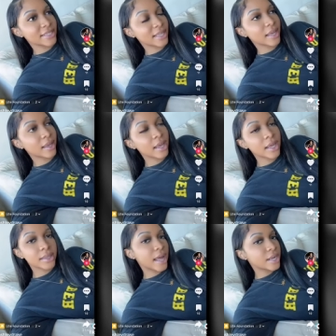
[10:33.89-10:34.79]
Like,
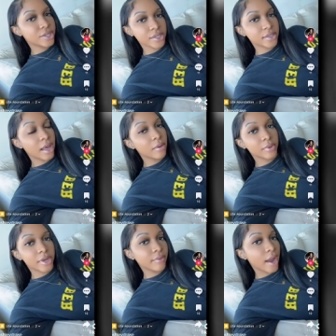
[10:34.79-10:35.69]
that's just, that
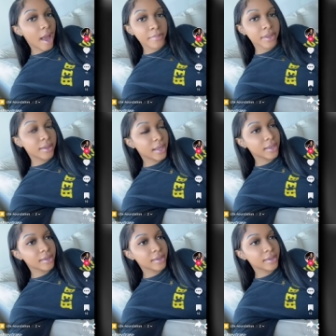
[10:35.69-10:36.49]
would never happen, like,